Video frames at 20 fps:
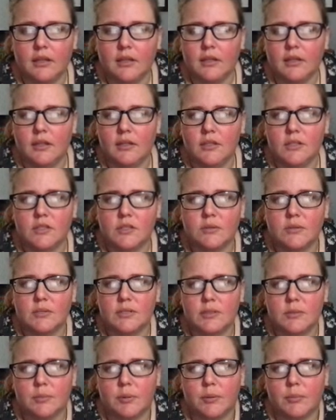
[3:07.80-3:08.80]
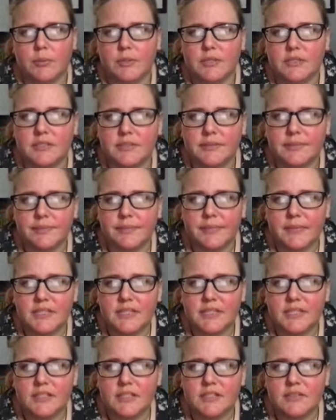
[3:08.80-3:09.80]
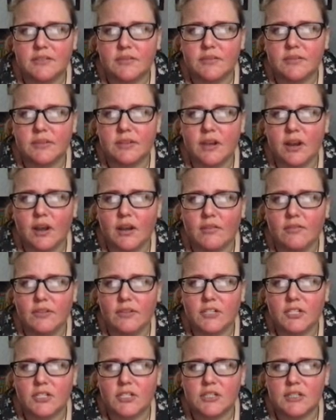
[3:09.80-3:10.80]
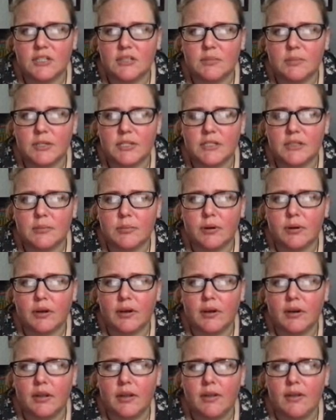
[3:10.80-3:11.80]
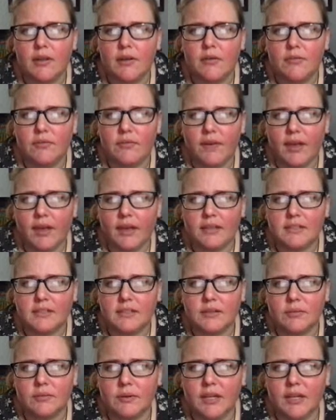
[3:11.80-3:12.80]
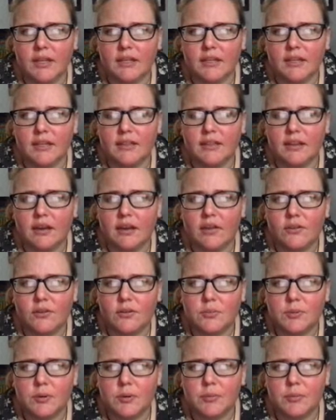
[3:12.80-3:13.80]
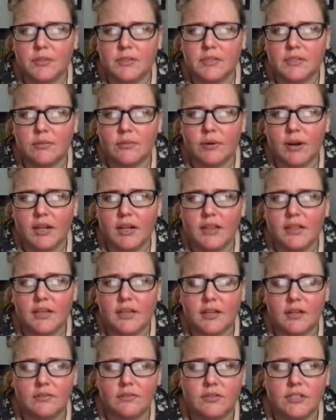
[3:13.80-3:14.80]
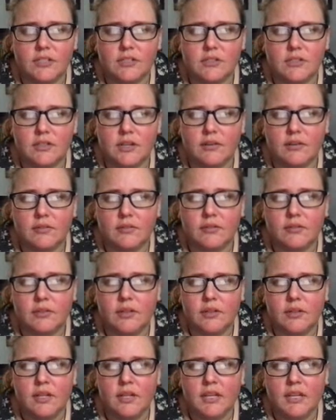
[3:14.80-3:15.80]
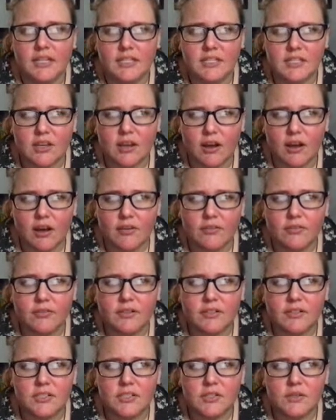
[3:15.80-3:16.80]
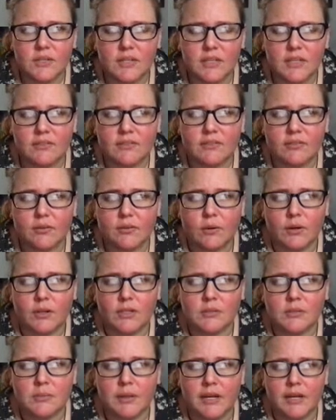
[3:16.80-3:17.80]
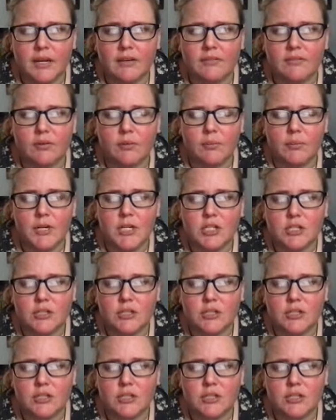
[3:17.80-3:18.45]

So what's the purpose? Since nonfiction is based upon facts and reality, the author's purpose in writing the nonfiction novel is often to give or explain information.